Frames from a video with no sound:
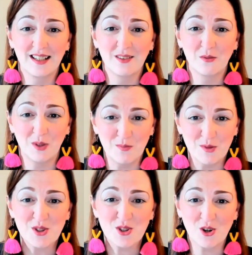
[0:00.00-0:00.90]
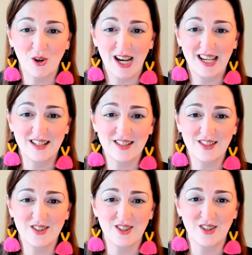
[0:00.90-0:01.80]
We must create to
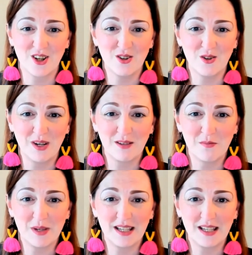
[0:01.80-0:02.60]
know who we can be.